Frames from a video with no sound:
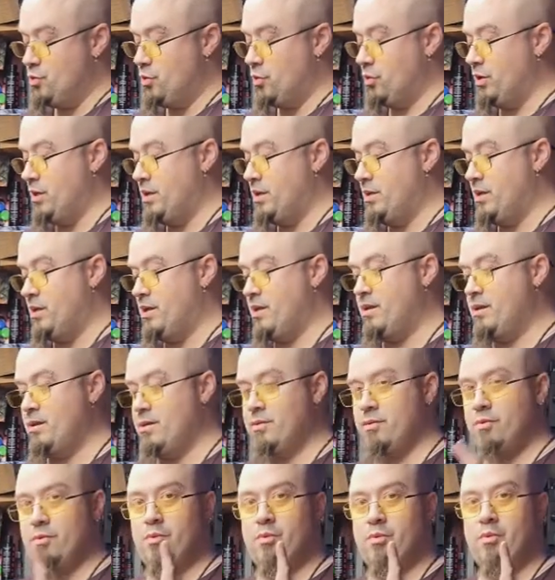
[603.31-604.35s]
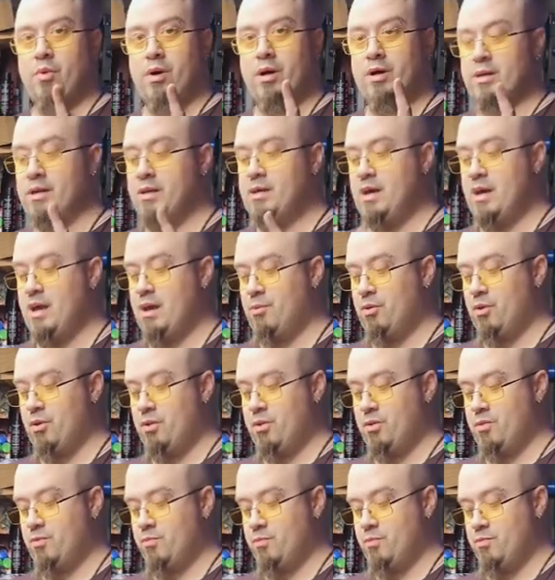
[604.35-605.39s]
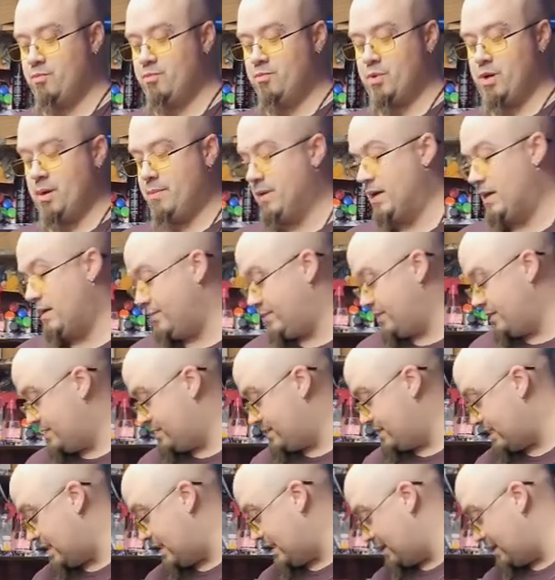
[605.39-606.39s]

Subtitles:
only need one cable coming out this side